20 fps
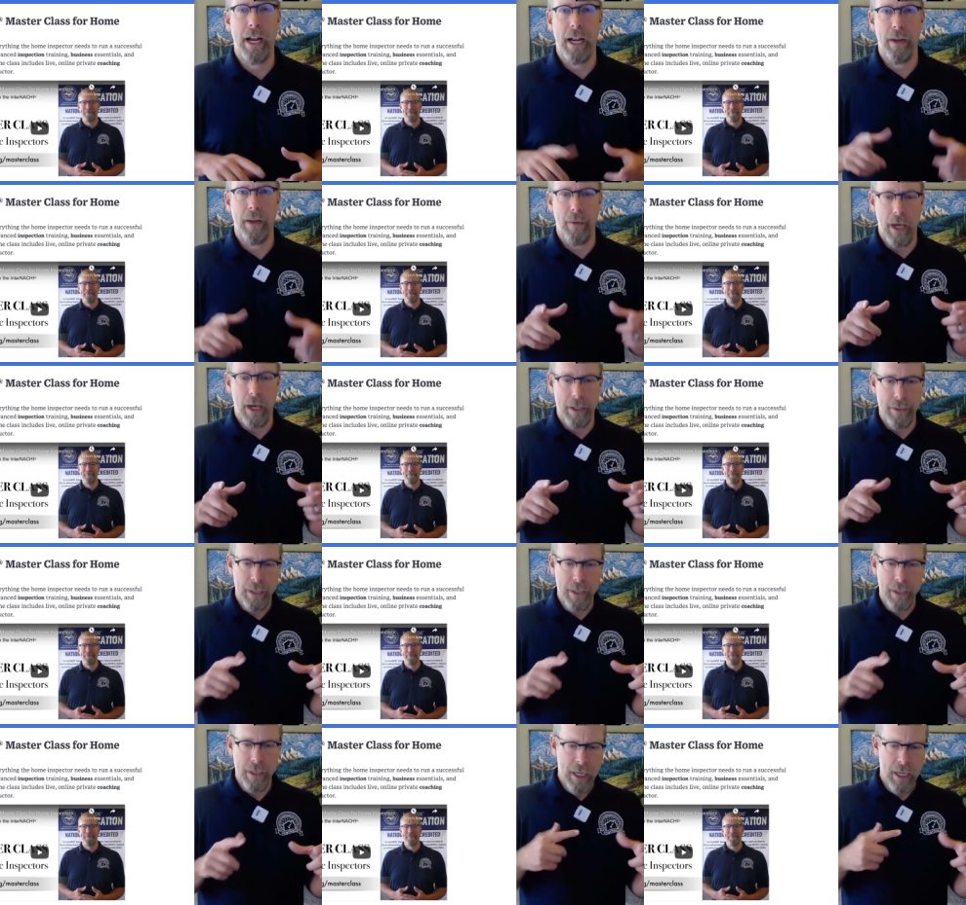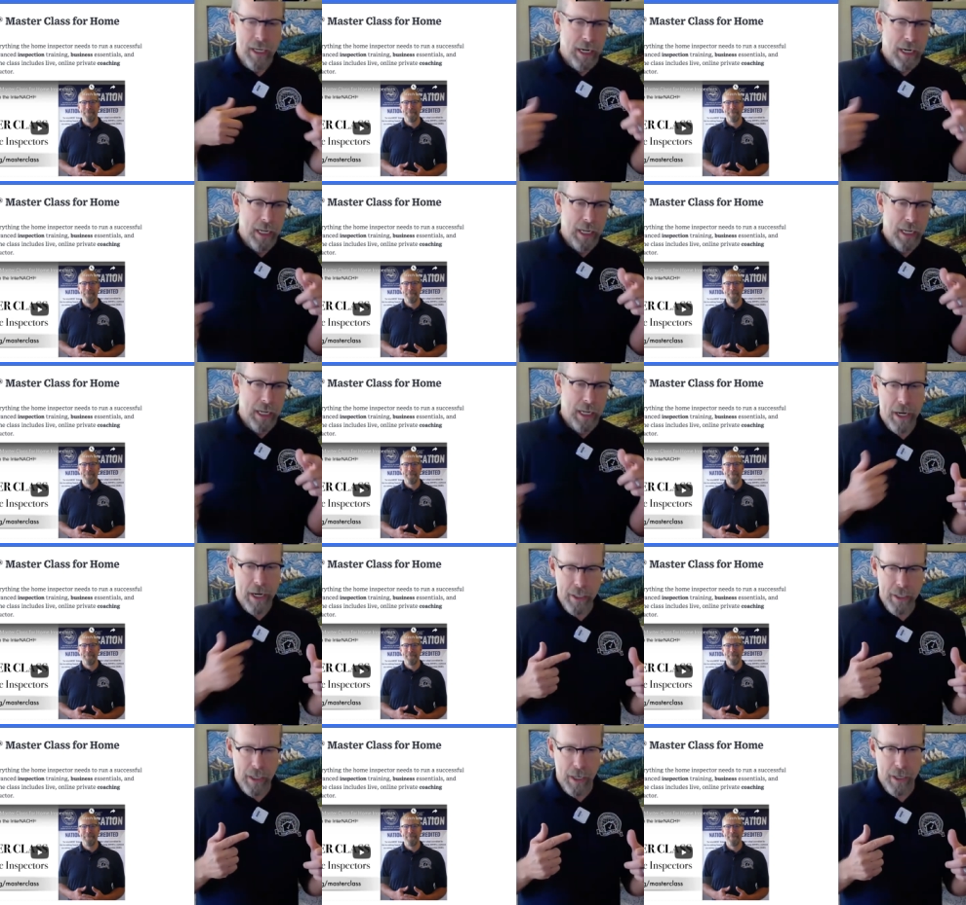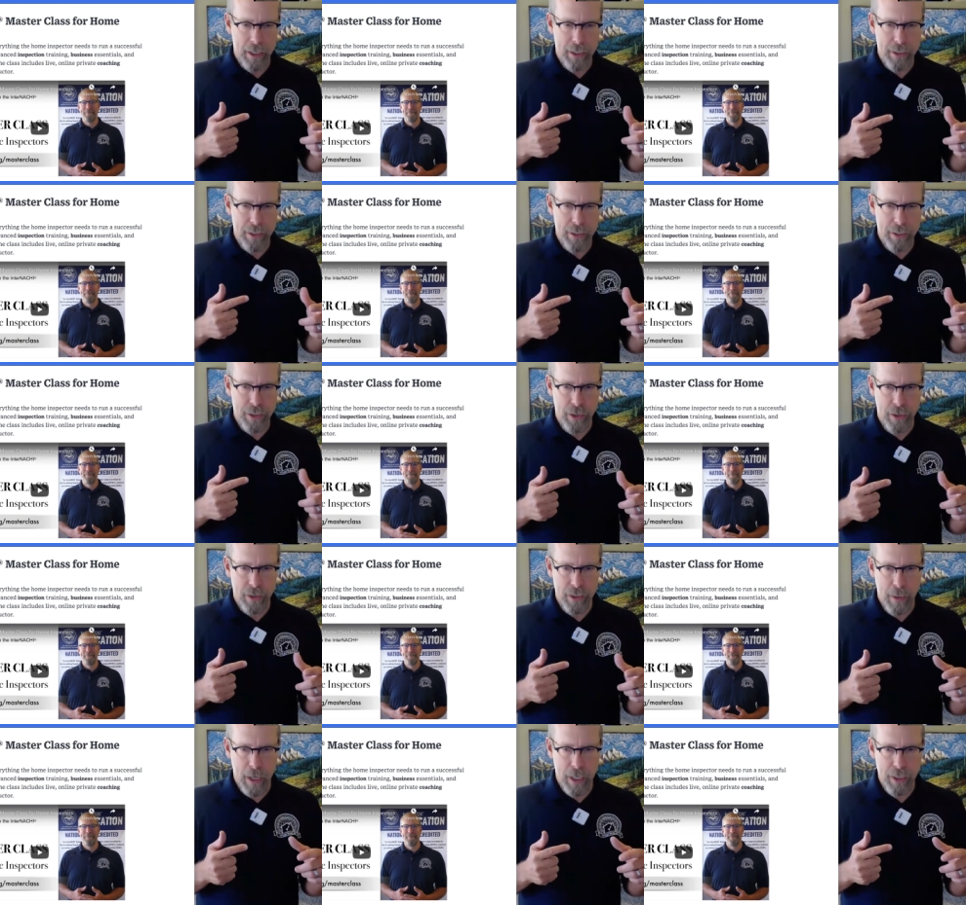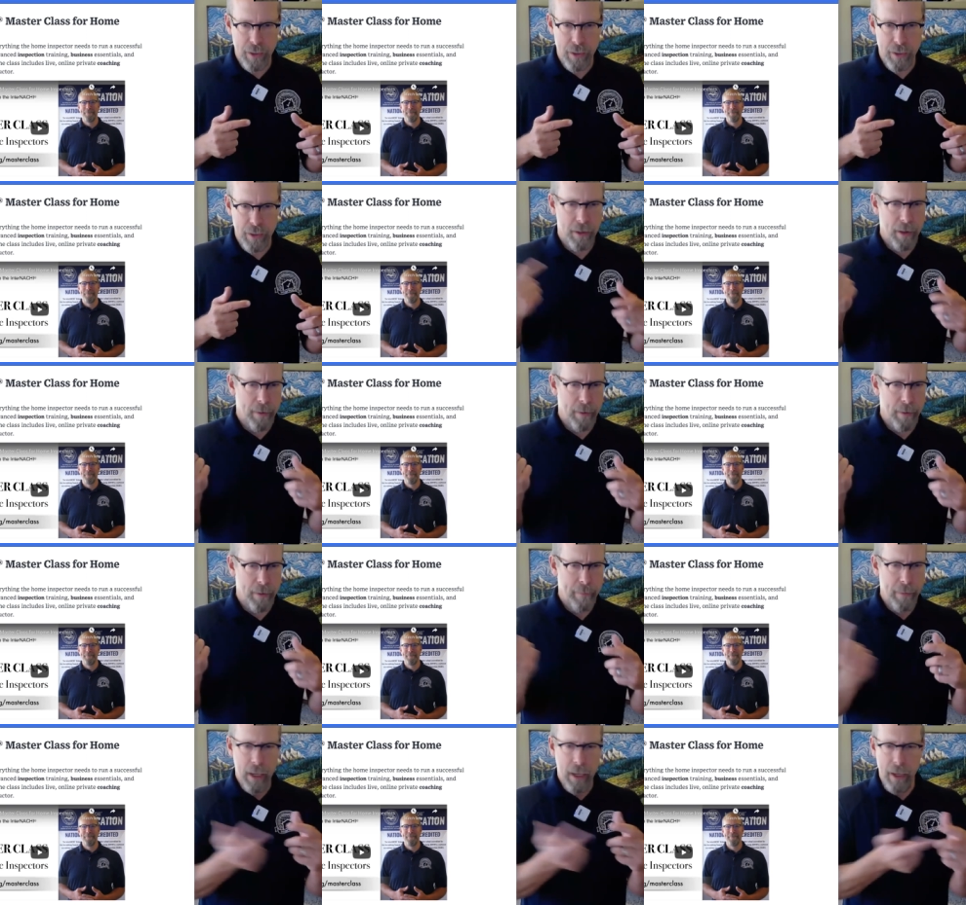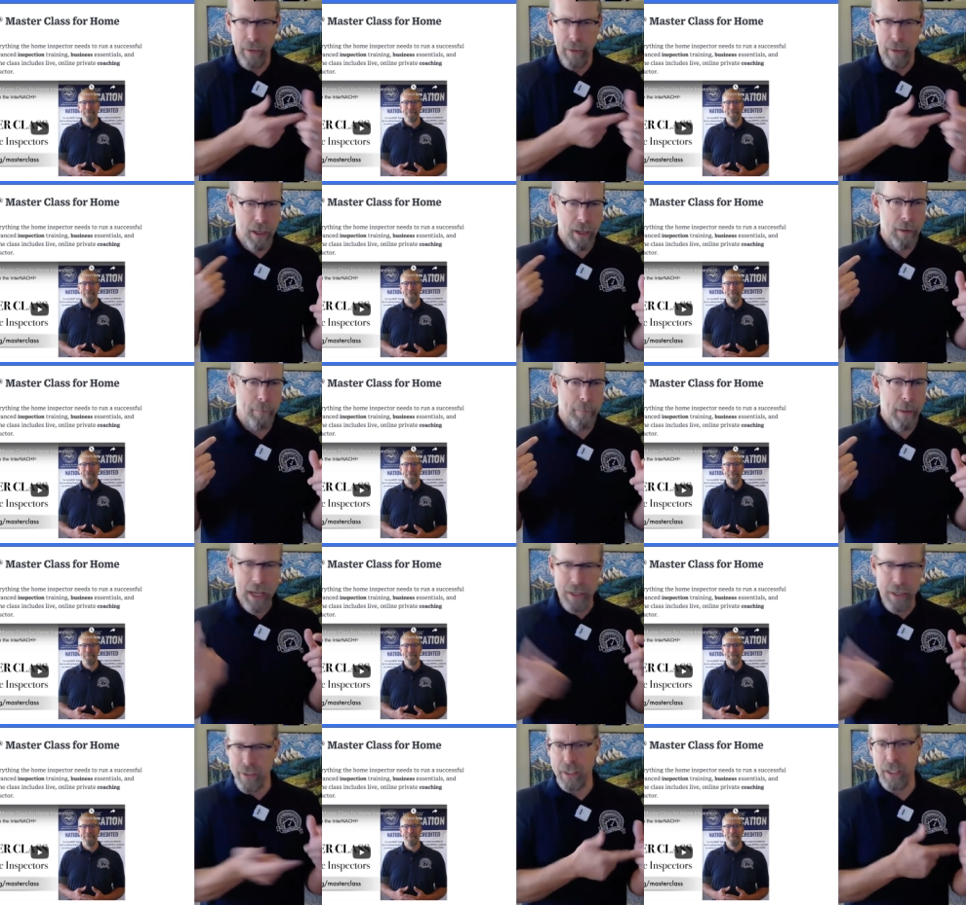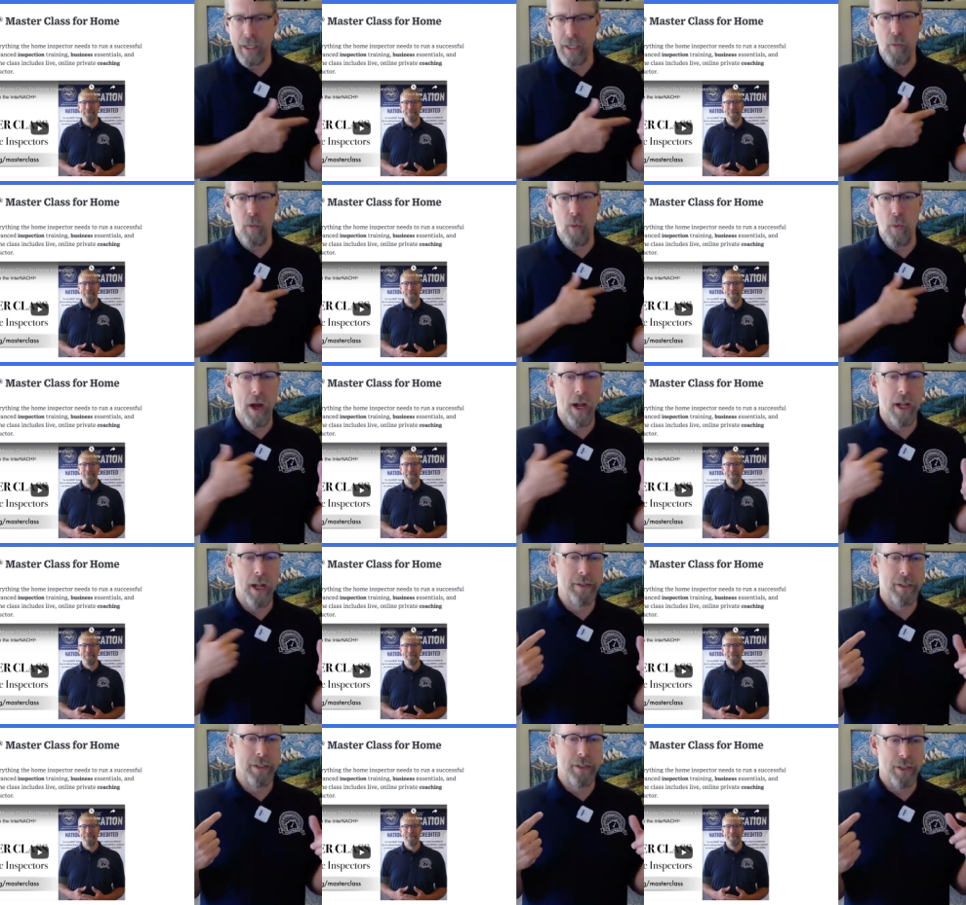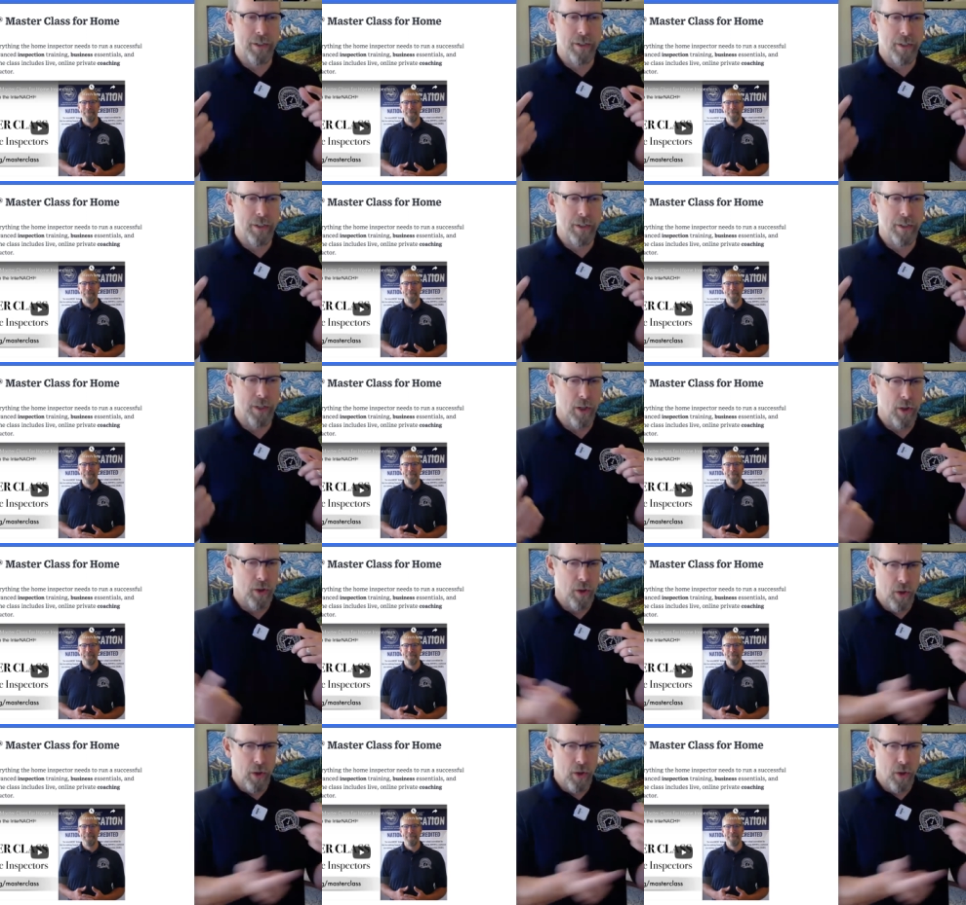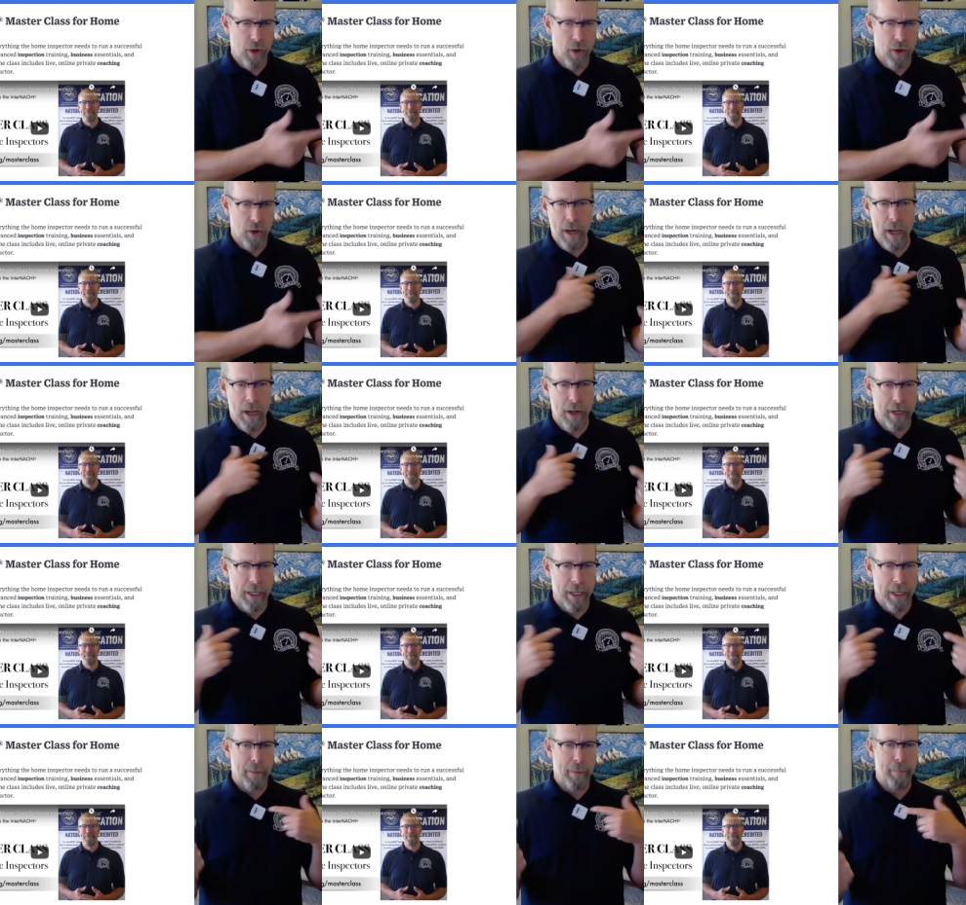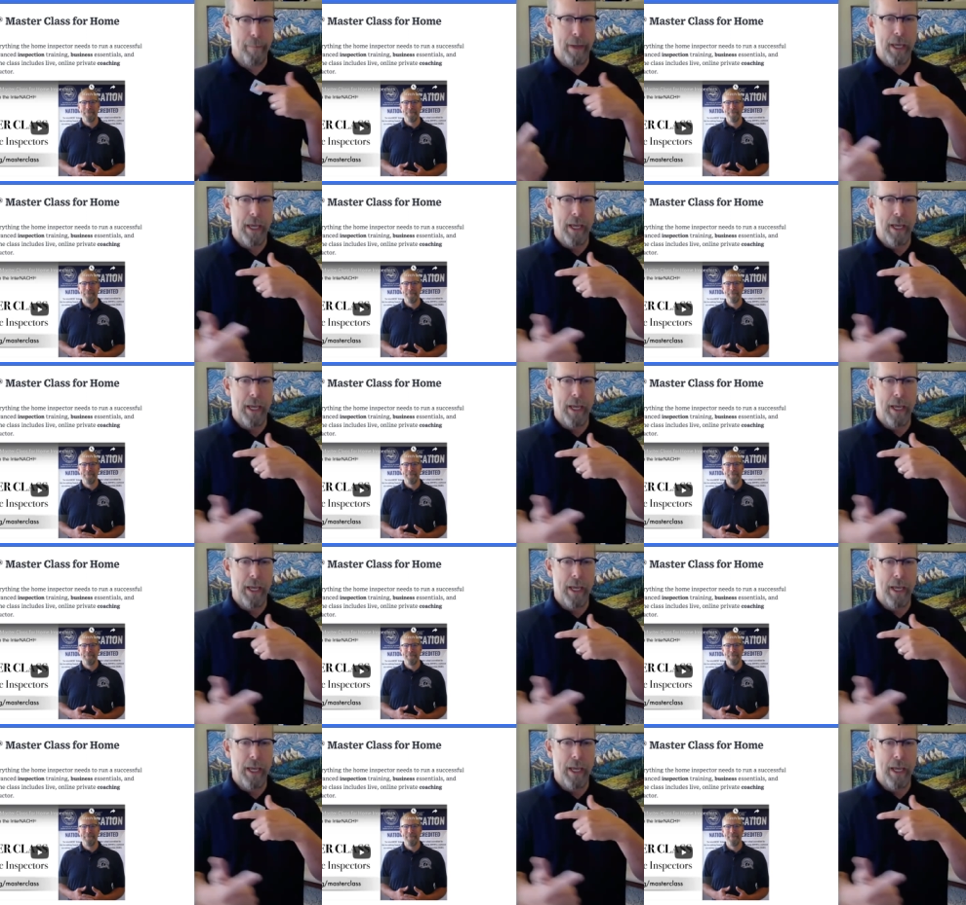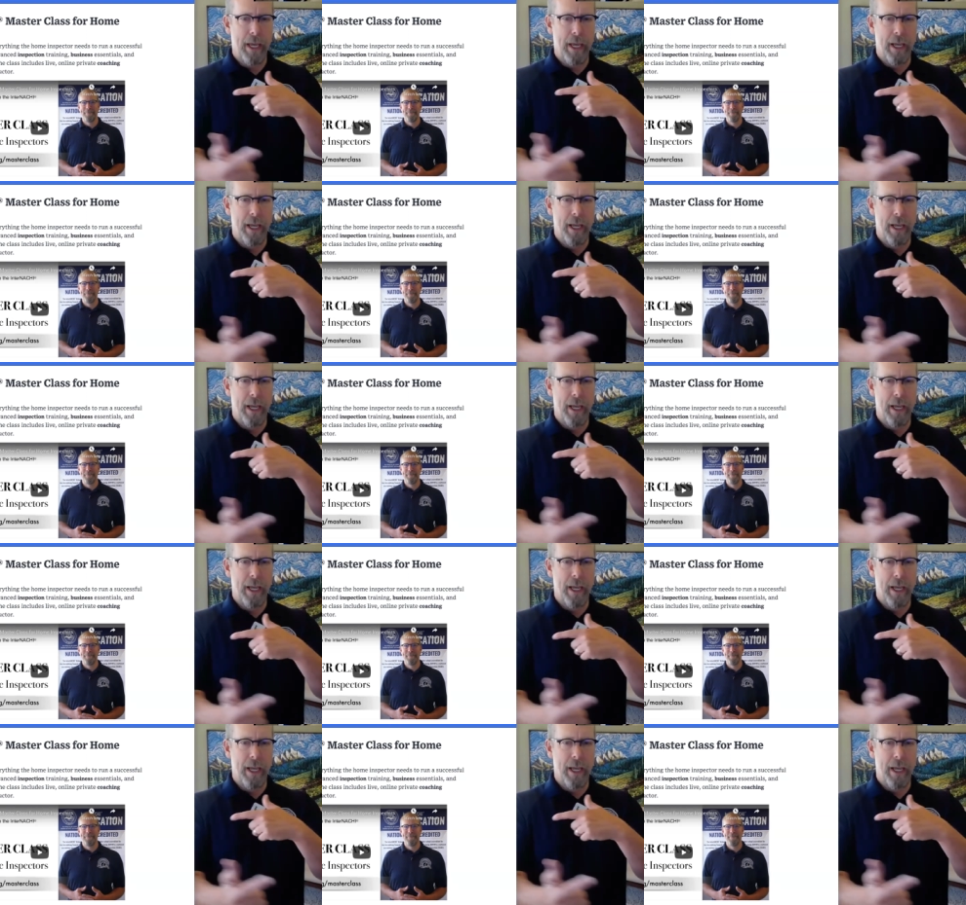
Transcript: I do my exterior inspection. I may be passing once just to look around and get the big ideas, and then